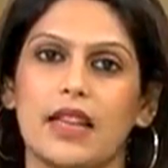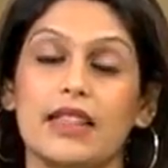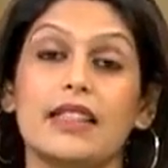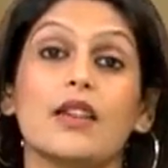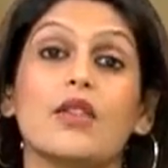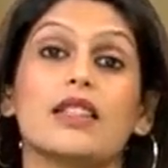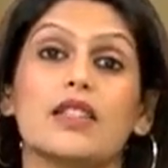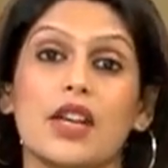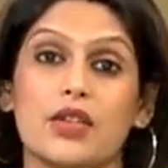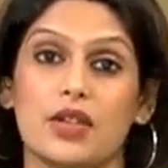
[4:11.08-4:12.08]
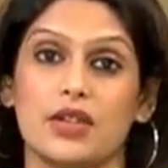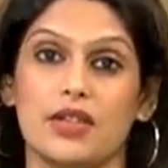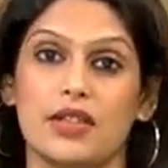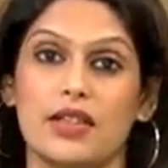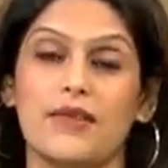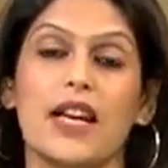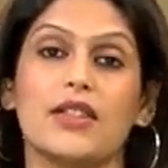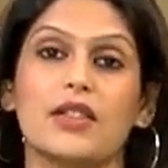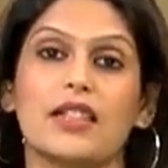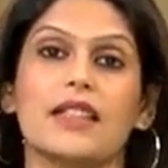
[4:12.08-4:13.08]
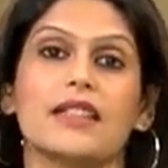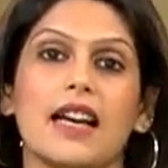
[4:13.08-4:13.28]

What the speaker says: And these are all suggestions. Suffice to say, the